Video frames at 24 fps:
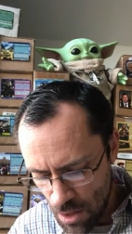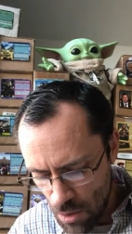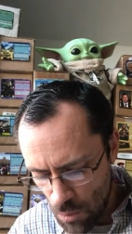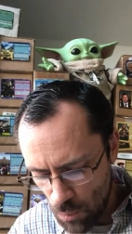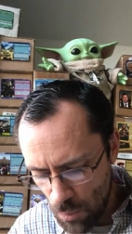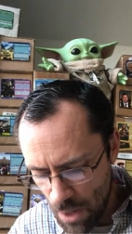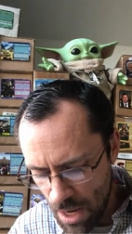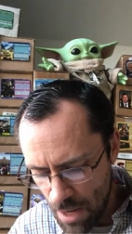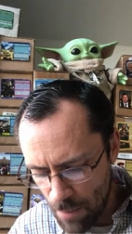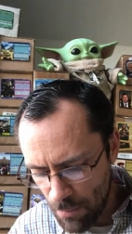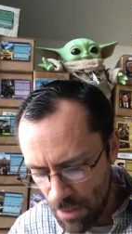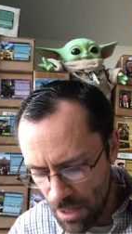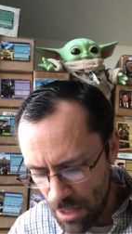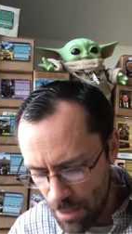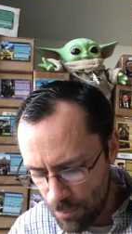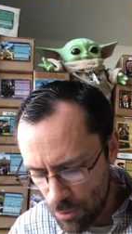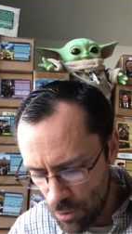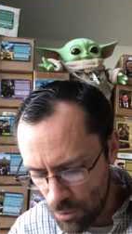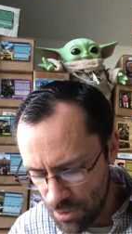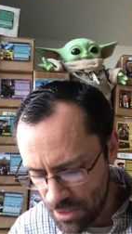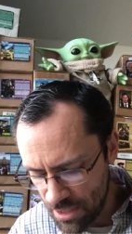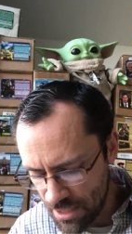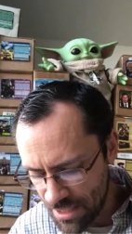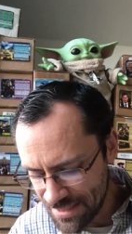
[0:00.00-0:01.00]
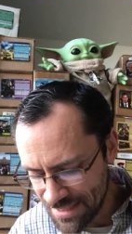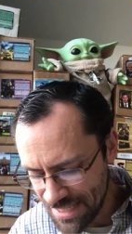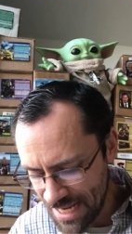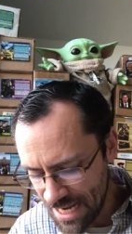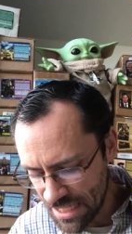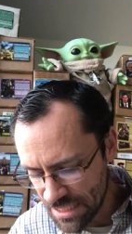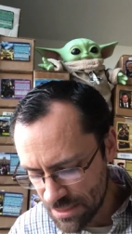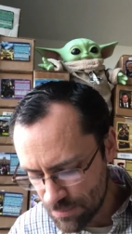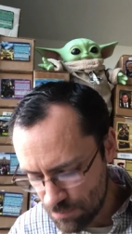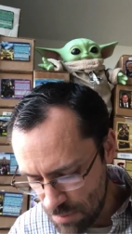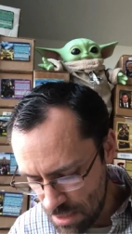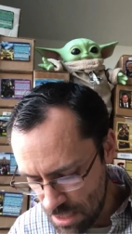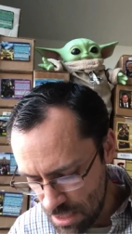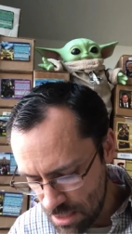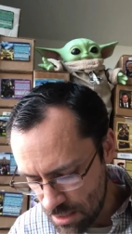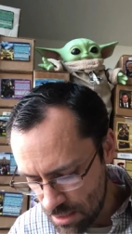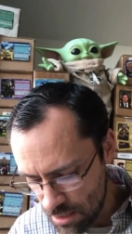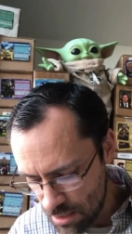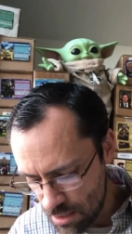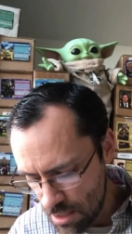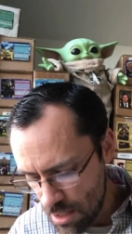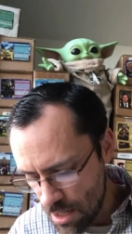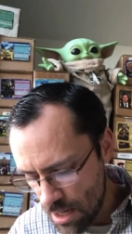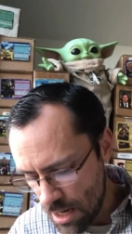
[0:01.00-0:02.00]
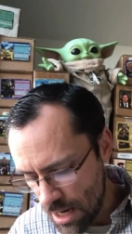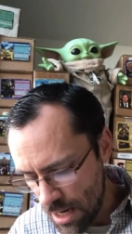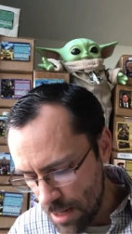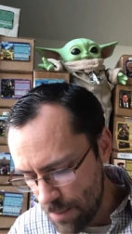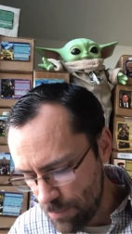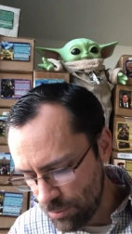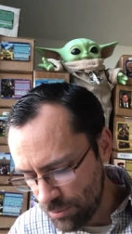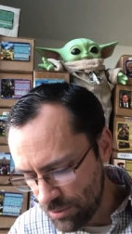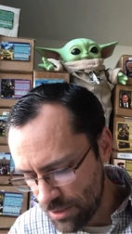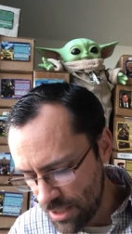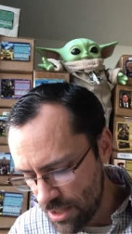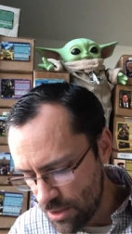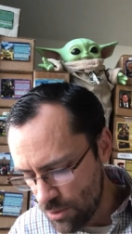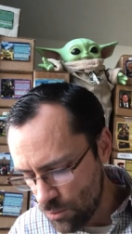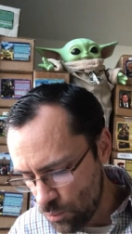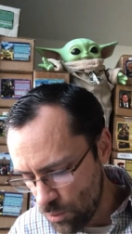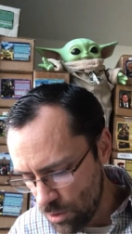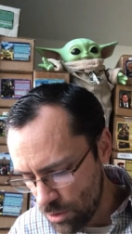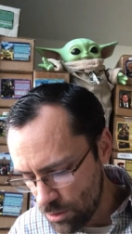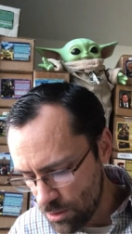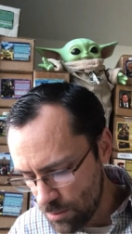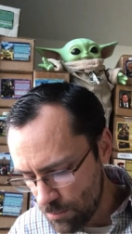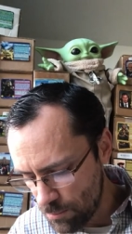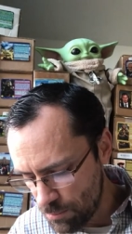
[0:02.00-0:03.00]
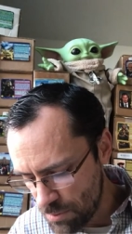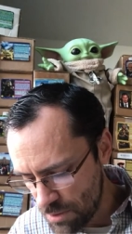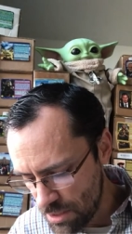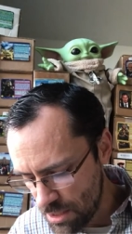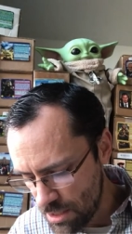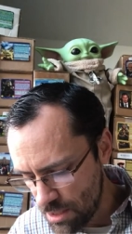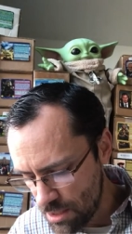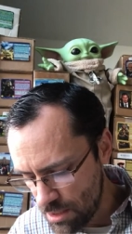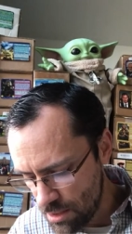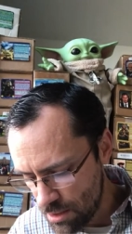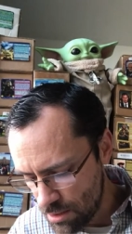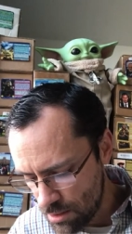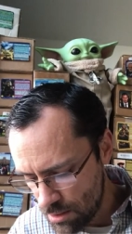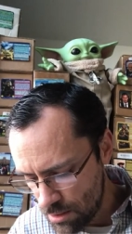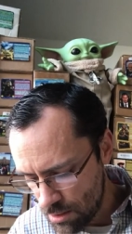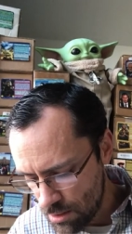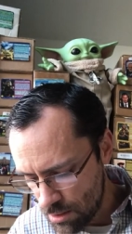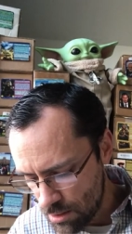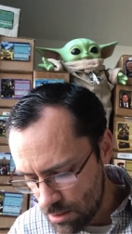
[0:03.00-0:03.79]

When my opponent attacks me, I Have play any comments William or B. questions.